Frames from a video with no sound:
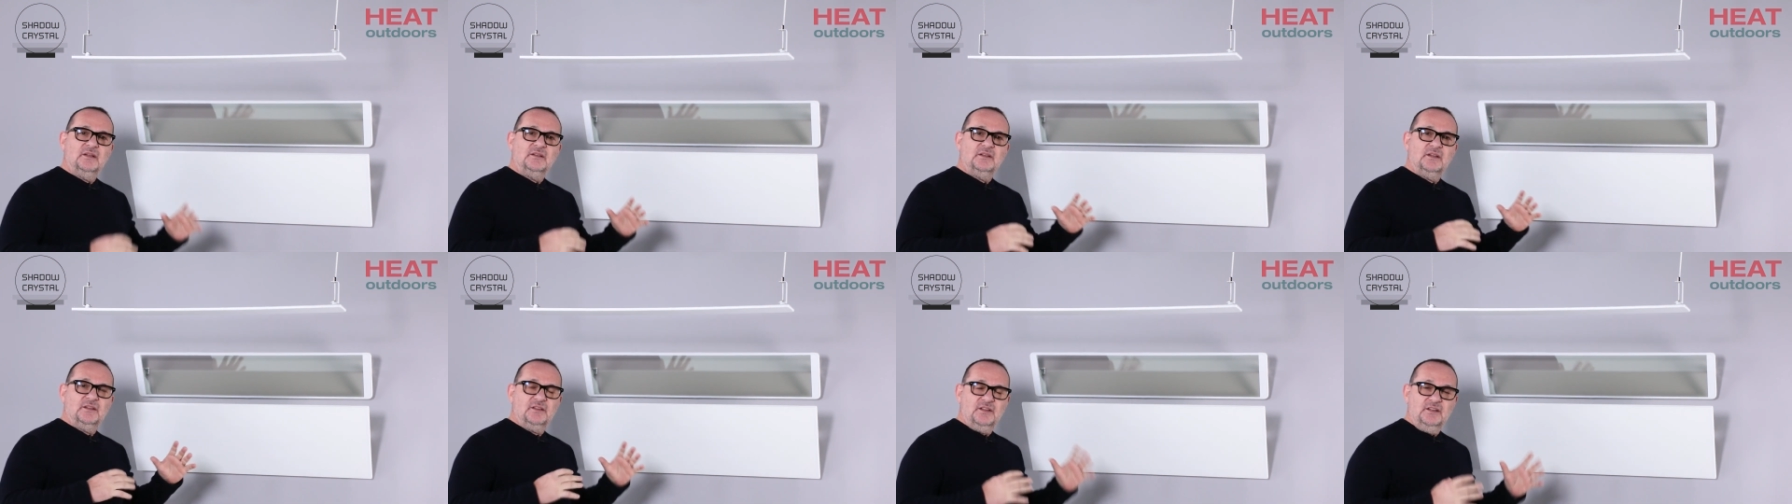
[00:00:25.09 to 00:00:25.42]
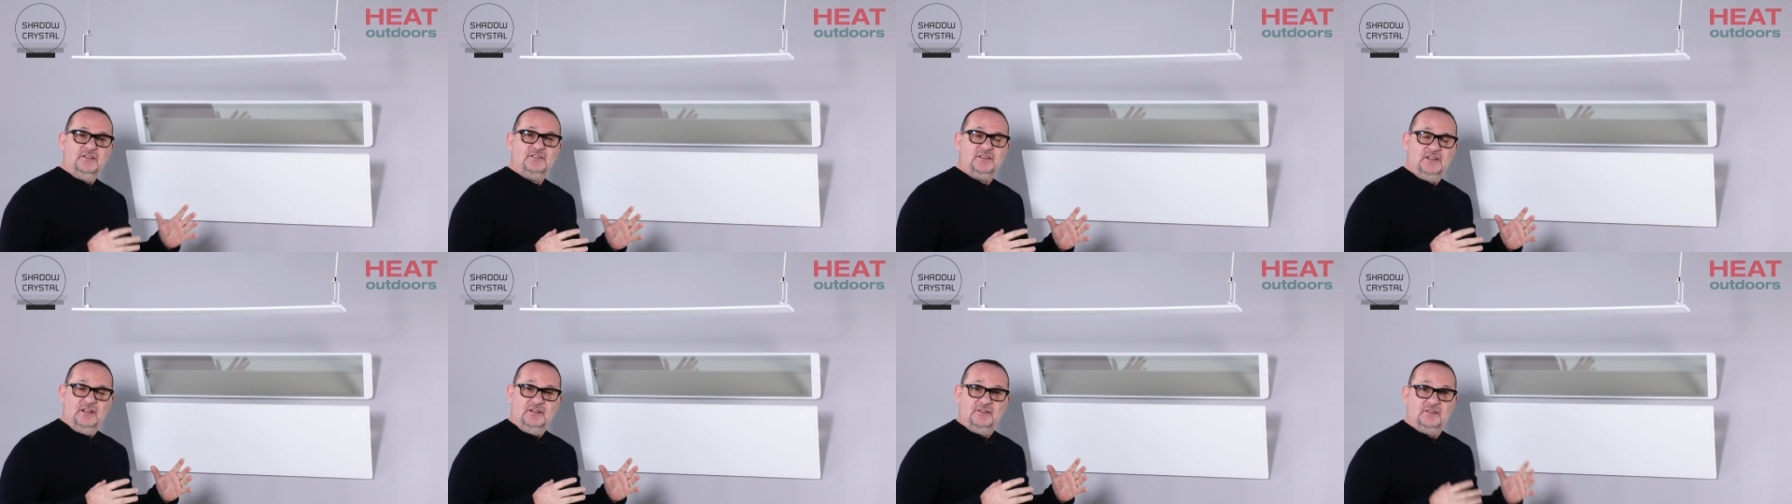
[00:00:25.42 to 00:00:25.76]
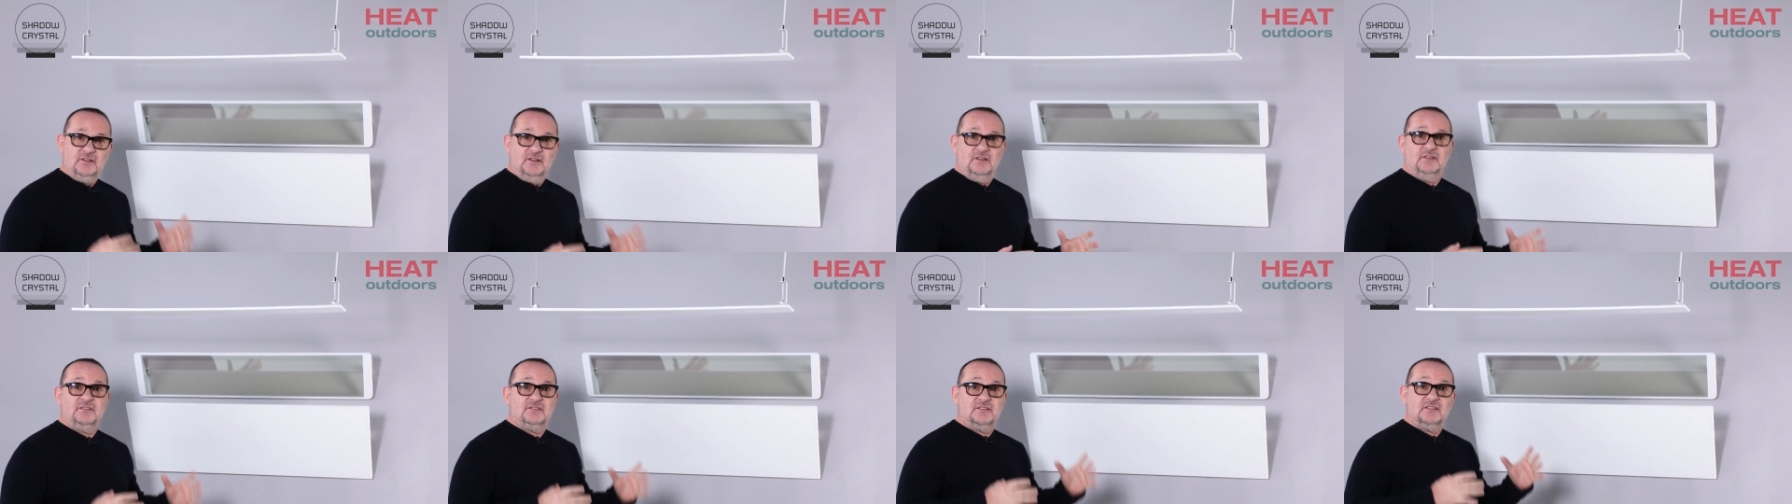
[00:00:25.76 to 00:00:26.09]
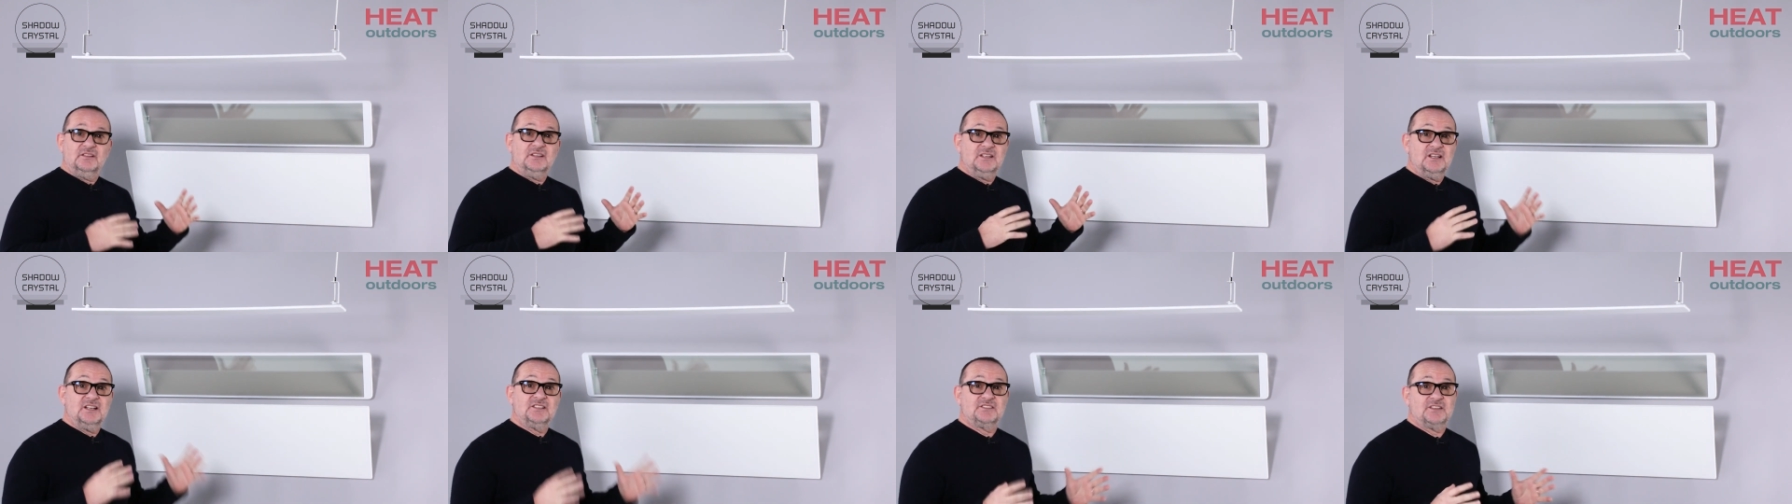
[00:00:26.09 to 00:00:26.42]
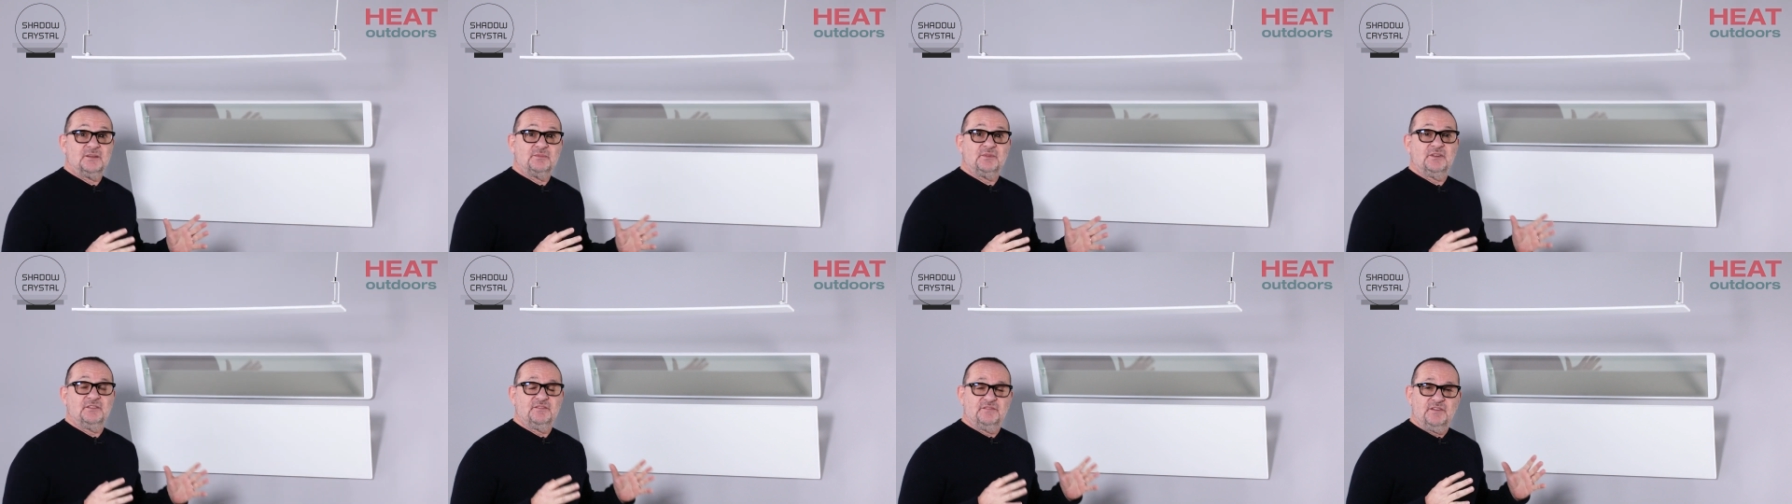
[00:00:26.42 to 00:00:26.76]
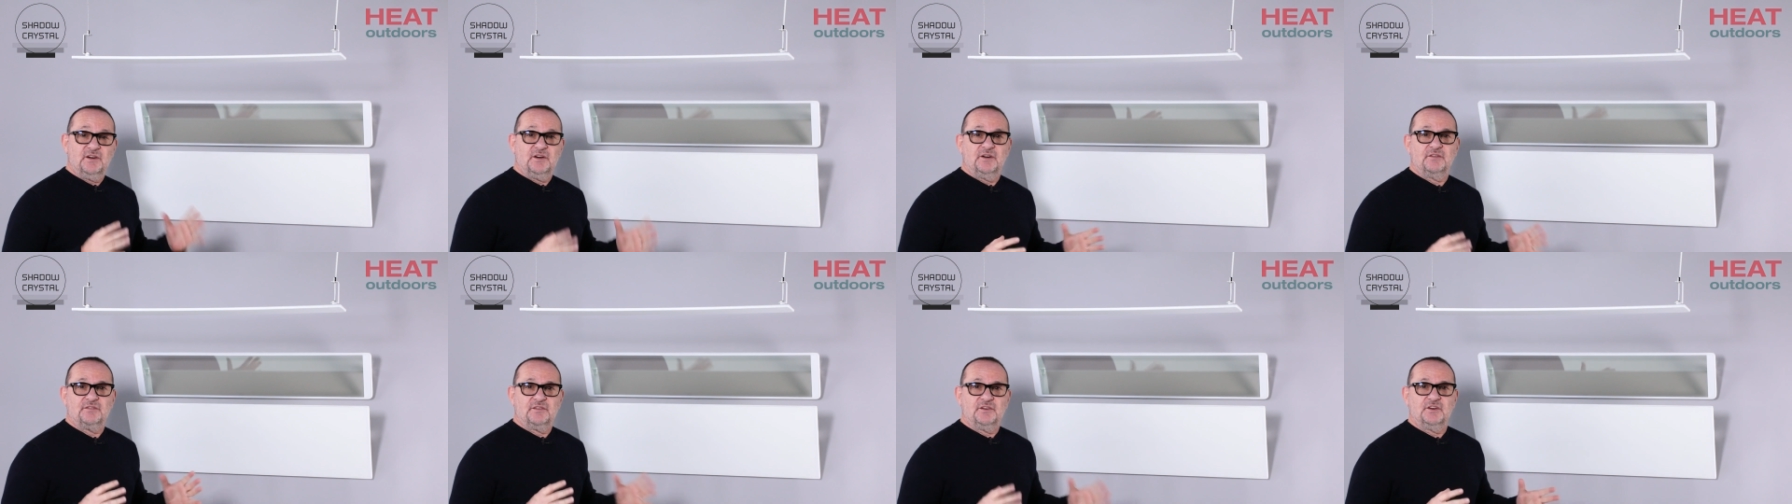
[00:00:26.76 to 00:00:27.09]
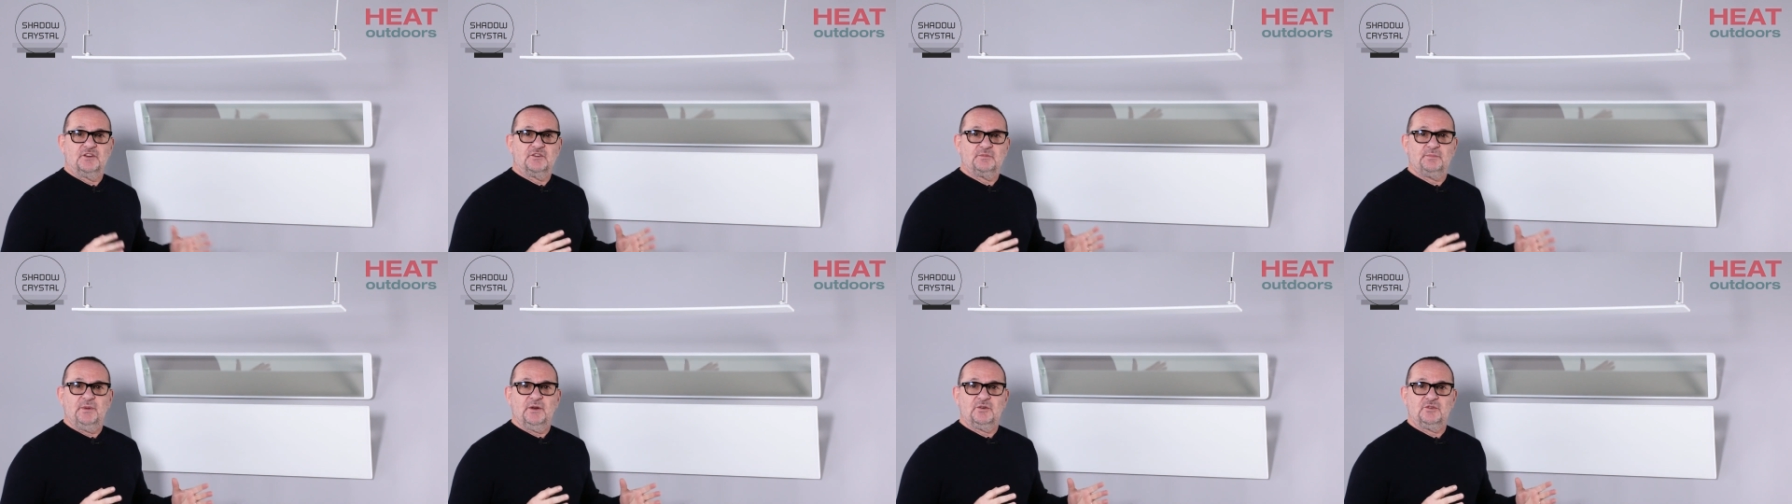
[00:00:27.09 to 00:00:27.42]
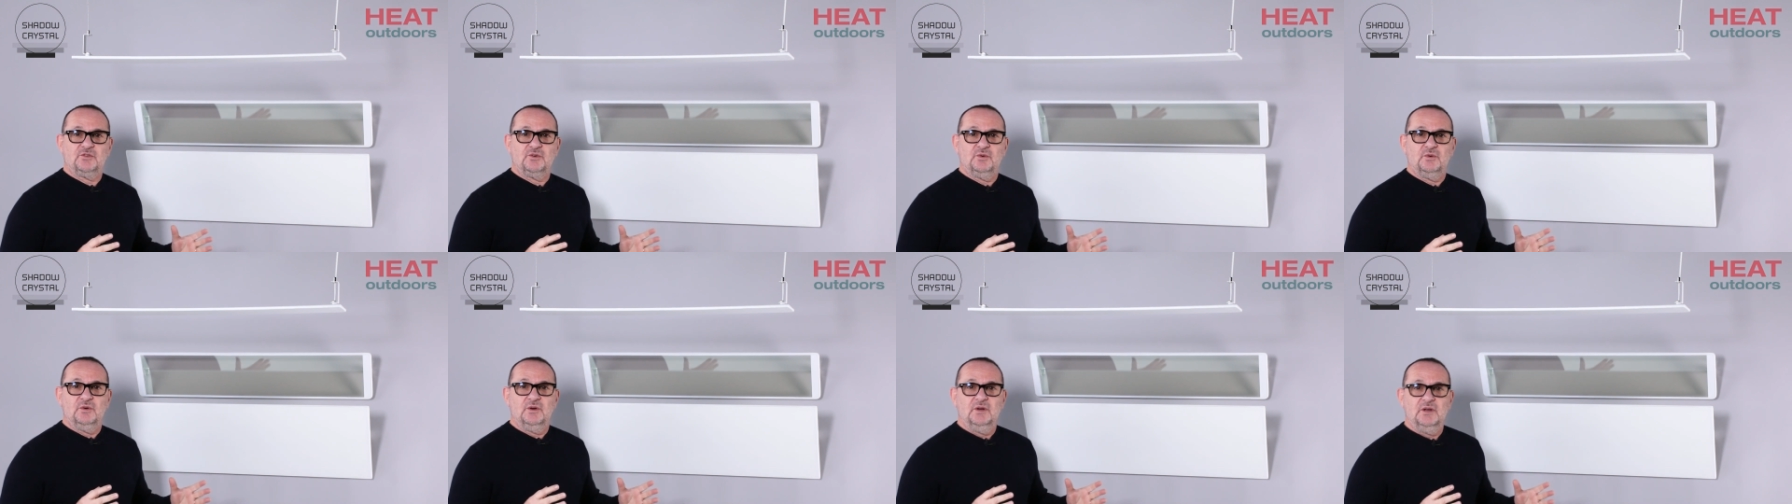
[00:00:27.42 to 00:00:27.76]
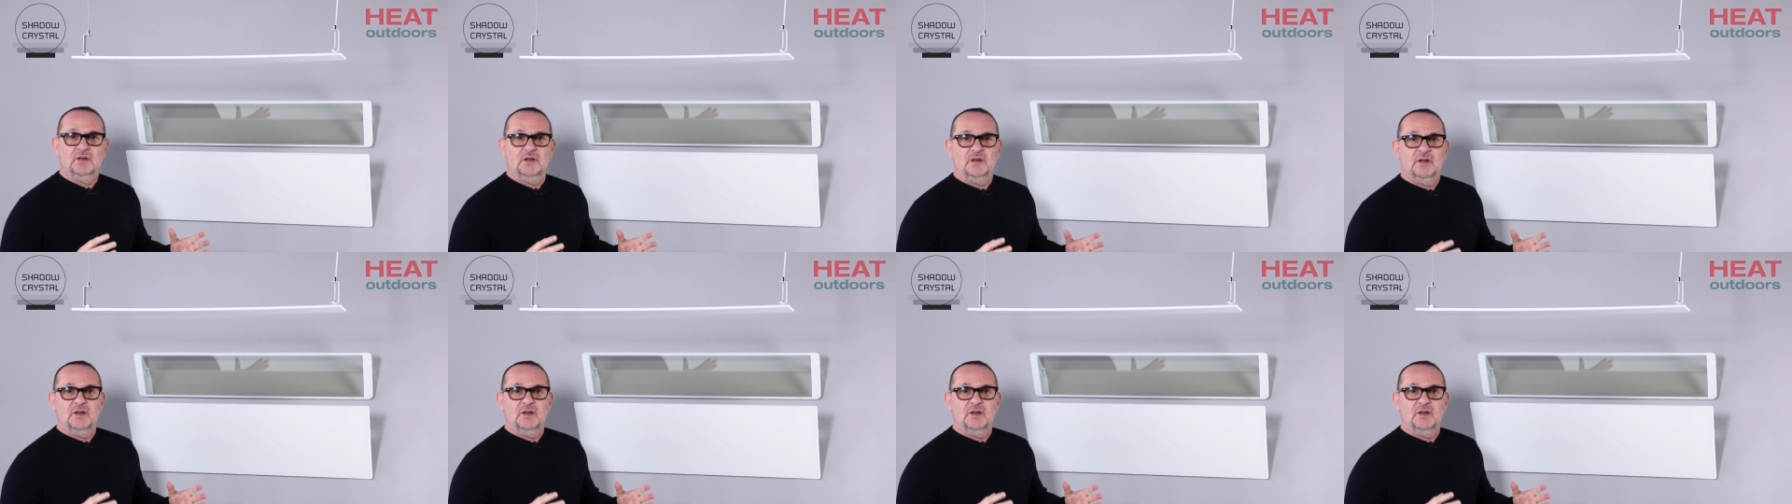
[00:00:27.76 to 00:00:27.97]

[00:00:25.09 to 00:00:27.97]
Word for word: Now these heaters are something very, very special.